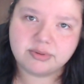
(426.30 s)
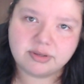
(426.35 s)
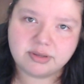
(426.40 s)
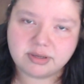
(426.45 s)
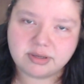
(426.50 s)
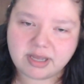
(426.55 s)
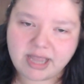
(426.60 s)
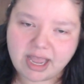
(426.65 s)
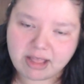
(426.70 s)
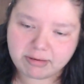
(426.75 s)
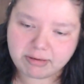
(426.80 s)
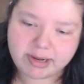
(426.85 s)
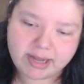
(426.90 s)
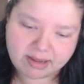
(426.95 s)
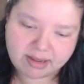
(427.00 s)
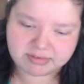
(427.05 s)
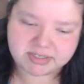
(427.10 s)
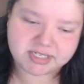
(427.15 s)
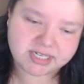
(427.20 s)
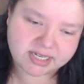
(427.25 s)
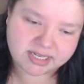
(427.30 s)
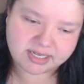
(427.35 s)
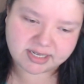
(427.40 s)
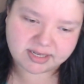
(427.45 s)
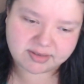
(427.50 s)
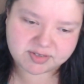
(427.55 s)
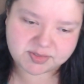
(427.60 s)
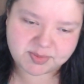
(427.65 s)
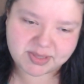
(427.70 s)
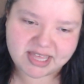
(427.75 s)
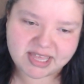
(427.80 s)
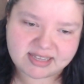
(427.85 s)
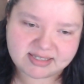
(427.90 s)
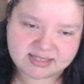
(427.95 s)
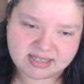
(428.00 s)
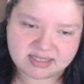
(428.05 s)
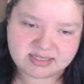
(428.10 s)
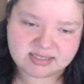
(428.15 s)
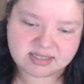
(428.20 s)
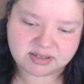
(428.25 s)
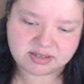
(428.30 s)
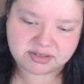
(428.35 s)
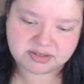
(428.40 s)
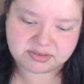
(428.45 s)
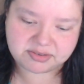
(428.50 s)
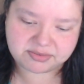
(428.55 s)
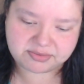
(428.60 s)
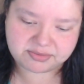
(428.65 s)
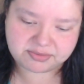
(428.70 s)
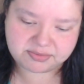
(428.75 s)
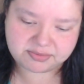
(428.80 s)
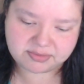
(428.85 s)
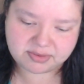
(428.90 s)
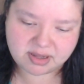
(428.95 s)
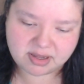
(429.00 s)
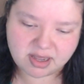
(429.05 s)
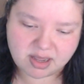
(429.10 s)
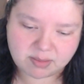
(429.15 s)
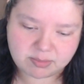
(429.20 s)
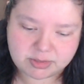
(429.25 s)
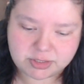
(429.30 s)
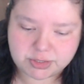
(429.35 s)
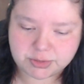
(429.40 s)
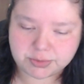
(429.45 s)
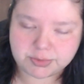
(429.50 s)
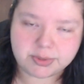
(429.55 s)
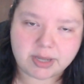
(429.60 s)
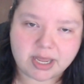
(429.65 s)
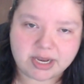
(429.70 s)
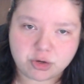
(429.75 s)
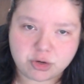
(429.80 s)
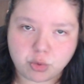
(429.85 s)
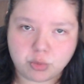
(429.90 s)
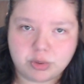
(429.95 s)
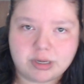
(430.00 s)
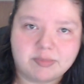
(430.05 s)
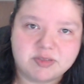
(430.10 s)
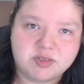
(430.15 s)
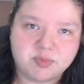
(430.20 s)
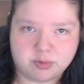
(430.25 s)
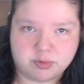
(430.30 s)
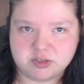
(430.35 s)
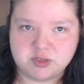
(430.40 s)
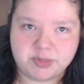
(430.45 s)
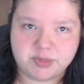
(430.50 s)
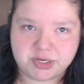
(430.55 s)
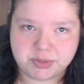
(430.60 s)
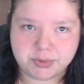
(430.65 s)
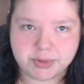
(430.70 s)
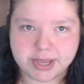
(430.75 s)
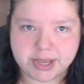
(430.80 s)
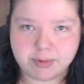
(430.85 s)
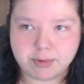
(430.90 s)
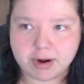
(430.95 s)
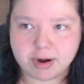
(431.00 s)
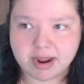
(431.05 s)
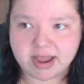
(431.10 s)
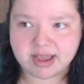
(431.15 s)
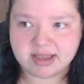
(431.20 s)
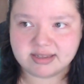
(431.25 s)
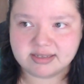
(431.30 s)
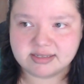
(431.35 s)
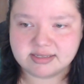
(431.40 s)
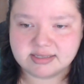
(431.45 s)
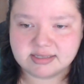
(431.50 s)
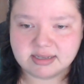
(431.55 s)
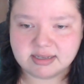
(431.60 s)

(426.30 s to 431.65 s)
calorie counting gives me that sense of I know what I'm supposed to be doing, whereas